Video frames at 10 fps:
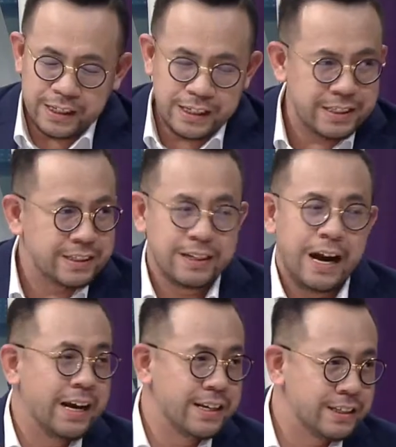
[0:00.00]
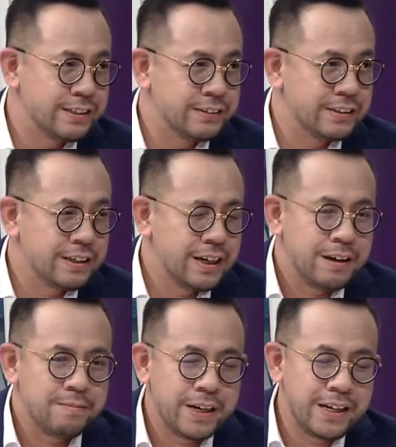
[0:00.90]
terms, it is the highest.
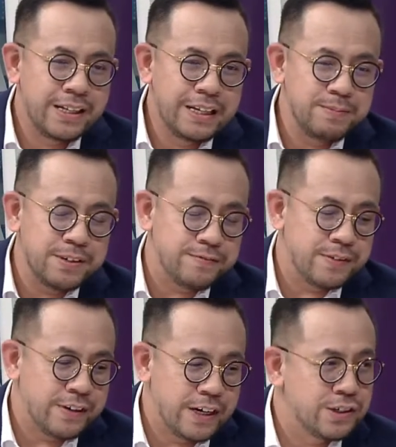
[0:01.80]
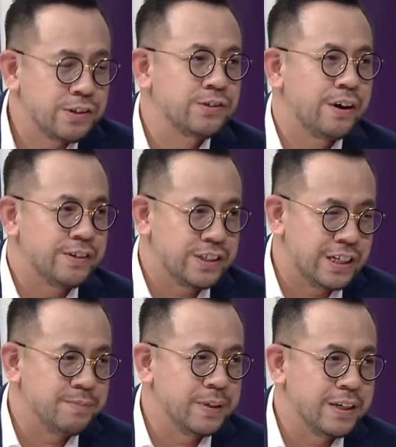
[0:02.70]
But in terms of a ratio
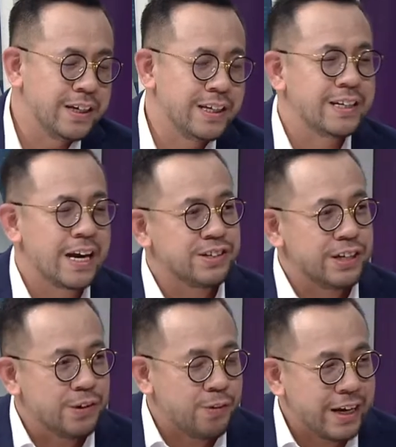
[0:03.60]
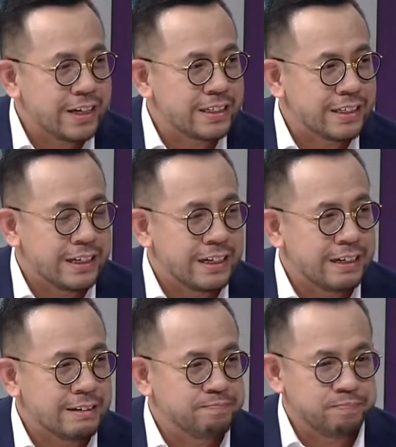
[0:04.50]
to our GDP, it is actually quite
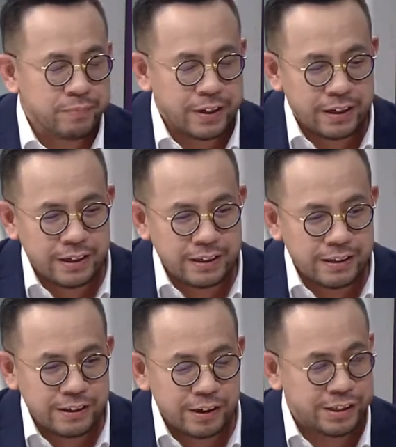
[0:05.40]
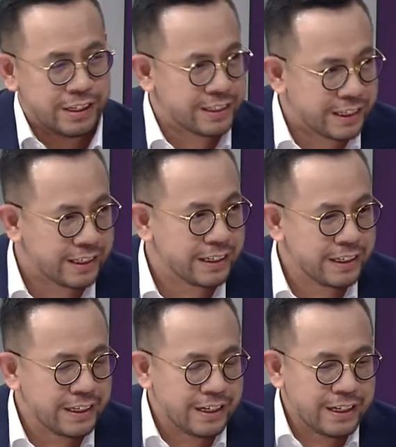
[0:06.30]
uh, uh,
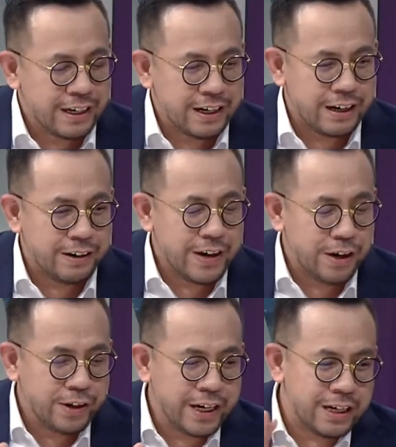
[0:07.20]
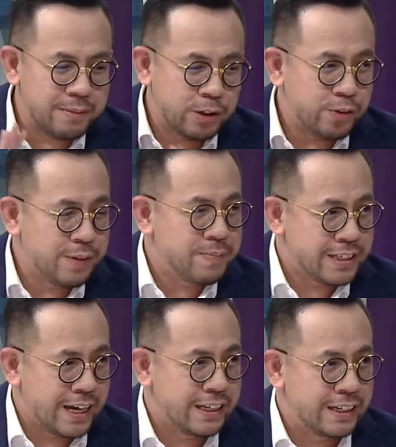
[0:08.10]
consistent uh, we are looking at
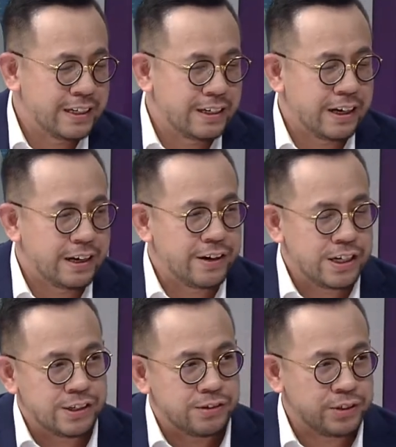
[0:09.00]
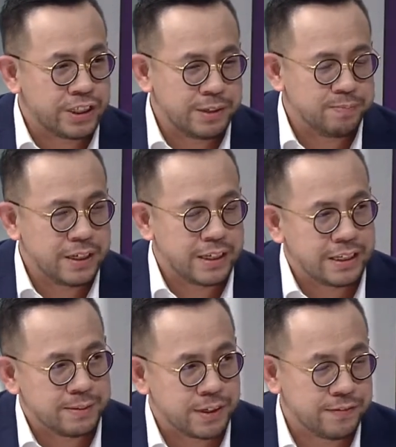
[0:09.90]
about 20% mm. Uh, ratio to
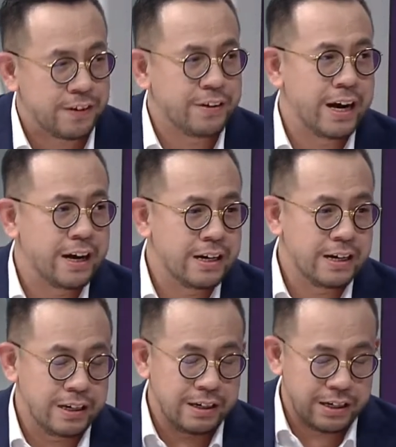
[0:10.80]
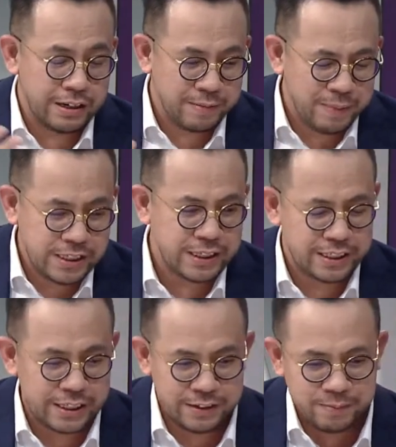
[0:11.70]
GDP in terms of our uh, the, the, the,
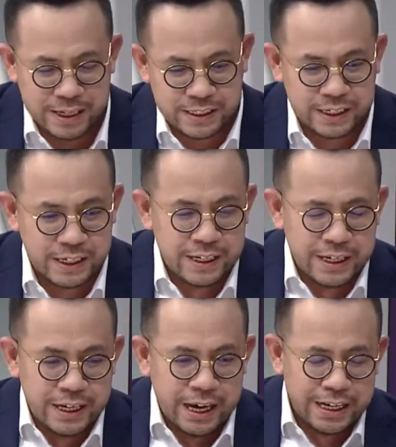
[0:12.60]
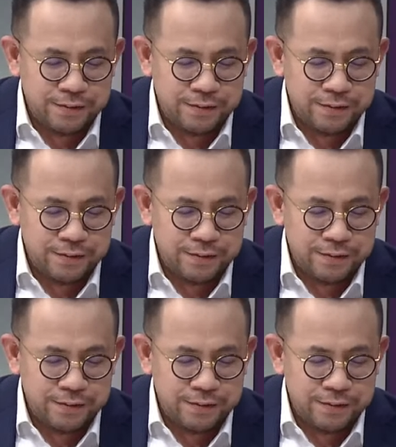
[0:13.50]
budget, the size of the budget.